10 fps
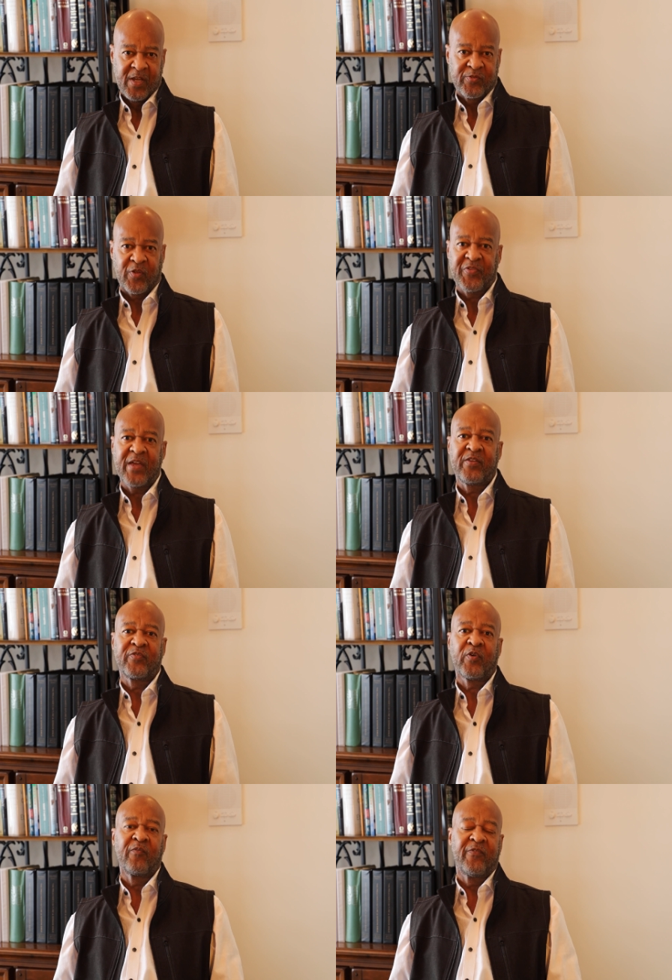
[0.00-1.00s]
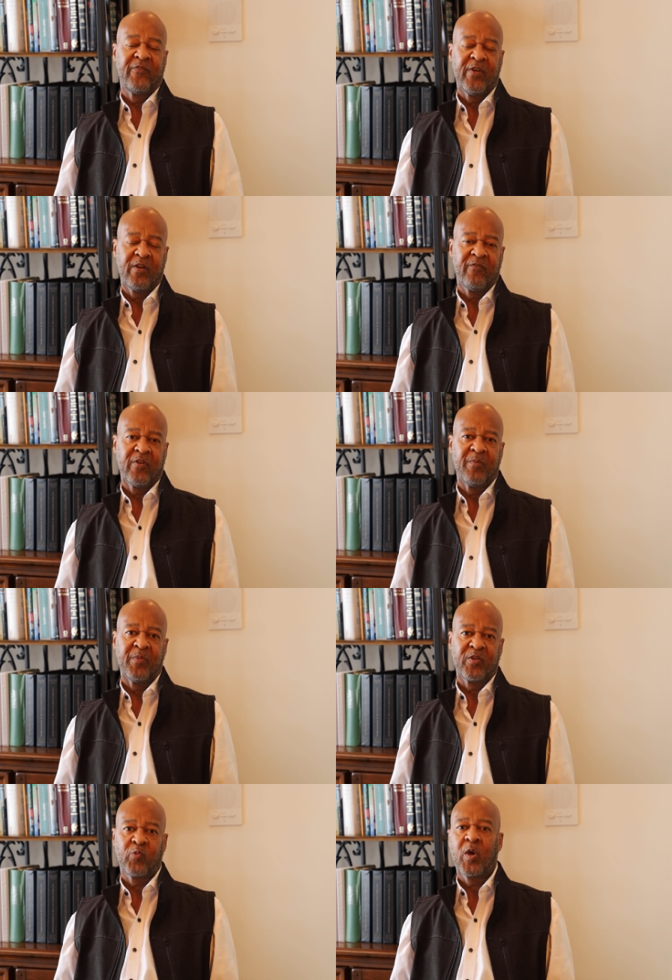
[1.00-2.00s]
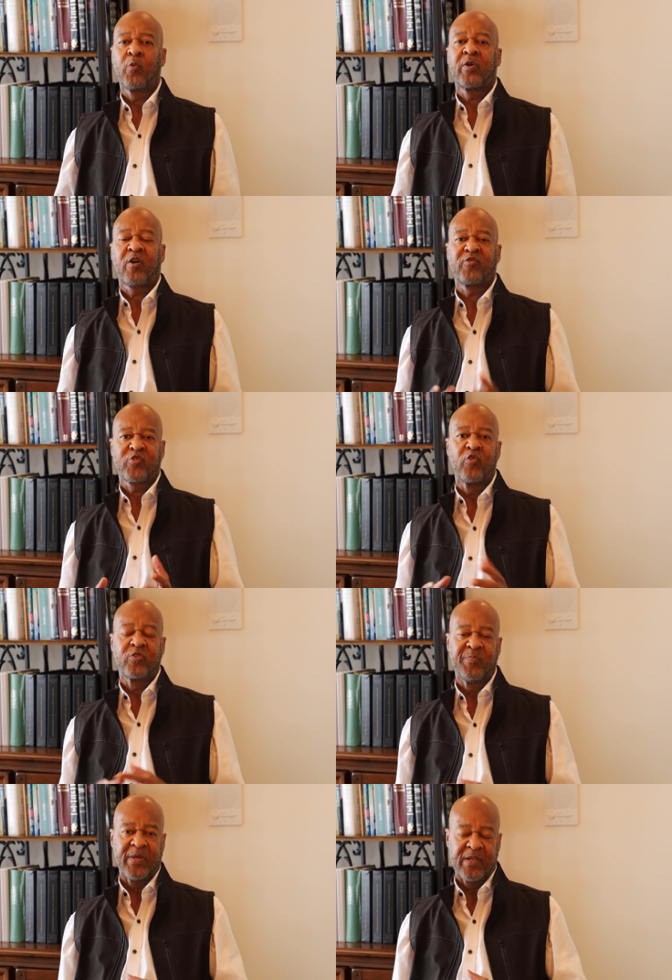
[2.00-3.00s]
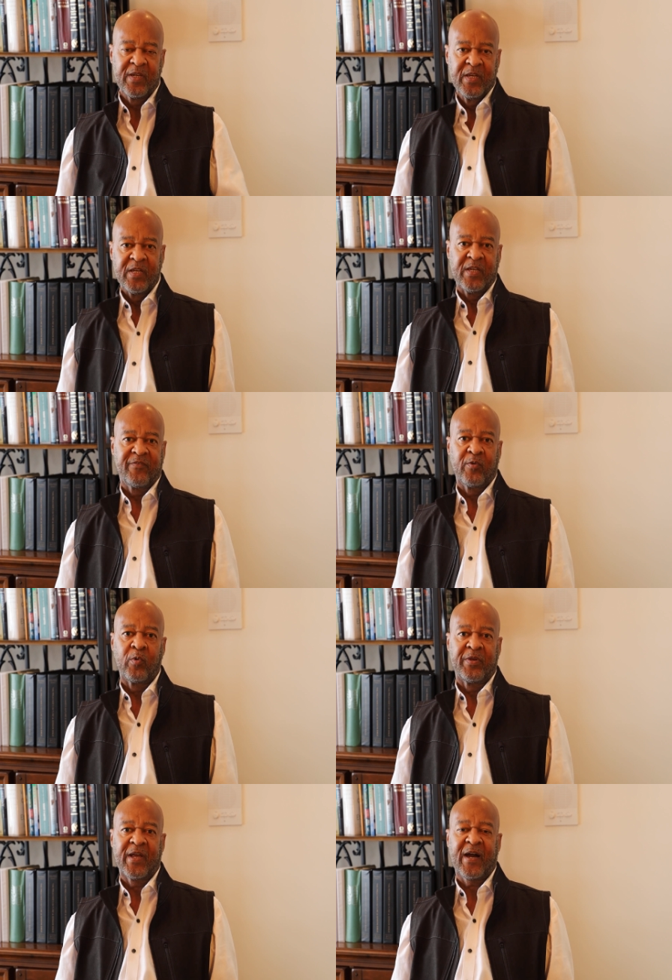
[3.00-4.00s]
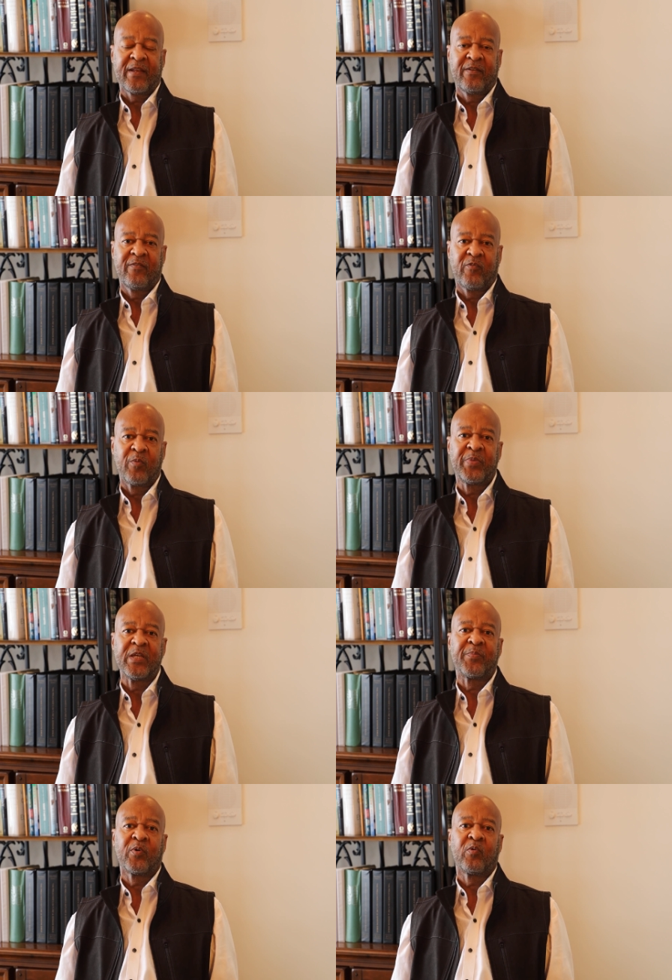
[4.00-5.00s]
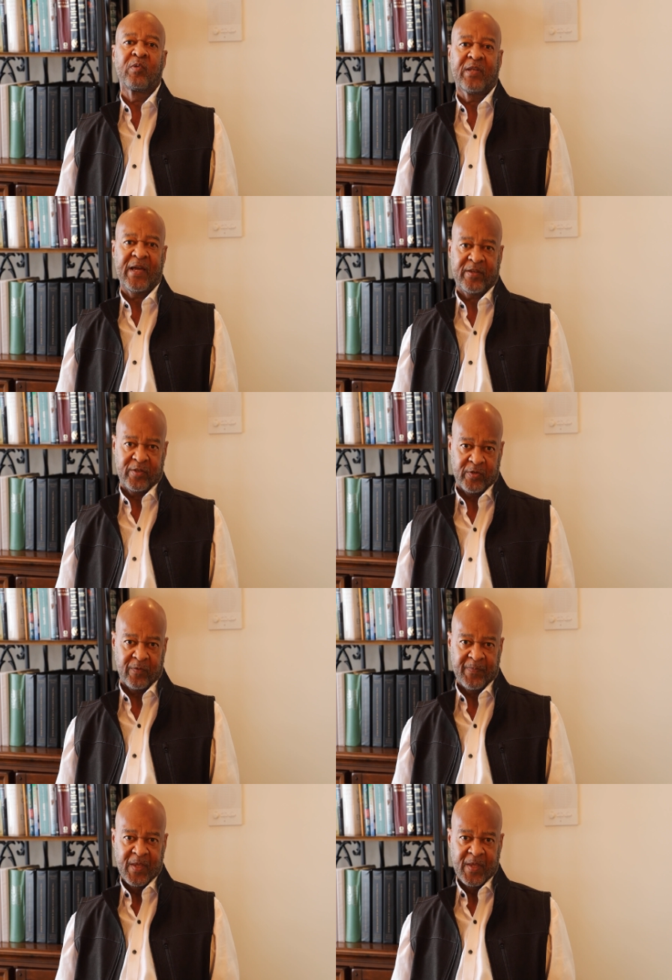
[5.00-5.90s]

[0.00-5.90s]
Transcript: So thank you so very, very much. Where would our church be if it were not for people like you.